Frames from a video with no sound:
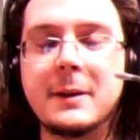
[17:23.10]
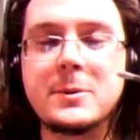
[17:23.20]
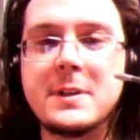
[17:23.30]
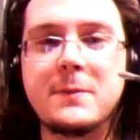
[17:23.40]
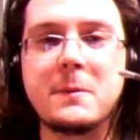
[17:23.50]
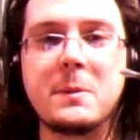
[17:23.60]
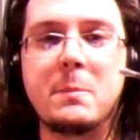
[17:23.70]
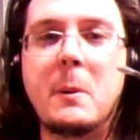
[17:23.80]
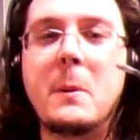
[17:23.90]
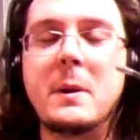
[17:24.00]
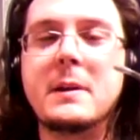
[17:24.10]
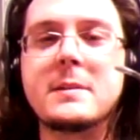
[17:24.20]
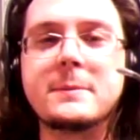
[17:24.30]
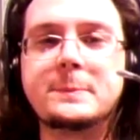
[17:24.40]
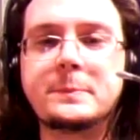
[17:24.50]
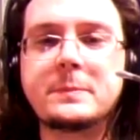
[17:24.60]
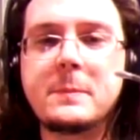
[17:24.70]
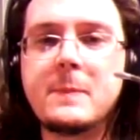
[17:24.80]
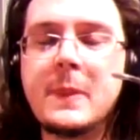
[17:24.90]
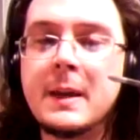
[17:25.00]
That was never the point.
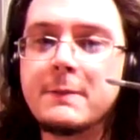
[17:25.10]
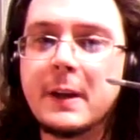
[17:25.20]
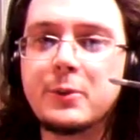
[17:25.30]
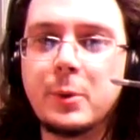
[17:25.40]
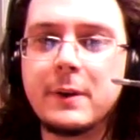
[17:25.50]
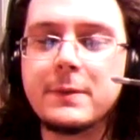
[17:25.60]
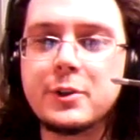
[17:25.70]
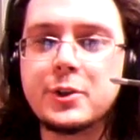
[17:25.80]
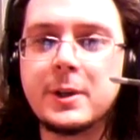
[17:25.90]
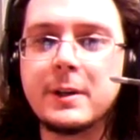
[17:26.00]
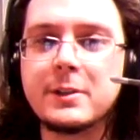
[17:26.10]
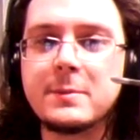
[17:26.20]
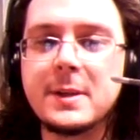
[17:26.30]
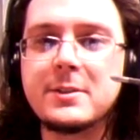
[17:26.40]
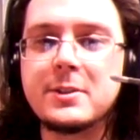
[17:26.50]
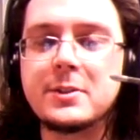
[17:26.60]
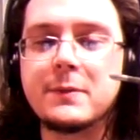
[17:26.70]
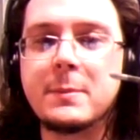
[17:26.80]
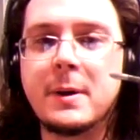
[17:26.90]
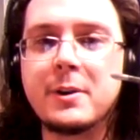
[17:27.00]
In fact, one of the strongest messages
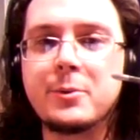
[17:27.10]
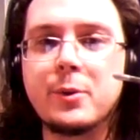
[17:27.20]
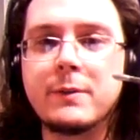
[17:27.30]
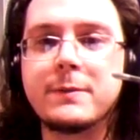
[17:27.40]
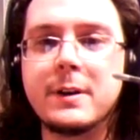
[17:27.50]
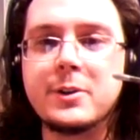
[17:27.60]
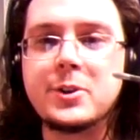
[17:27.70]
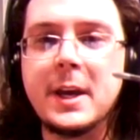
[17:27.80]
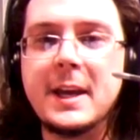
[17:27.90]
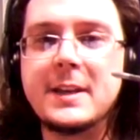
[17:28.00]
of the modern warfares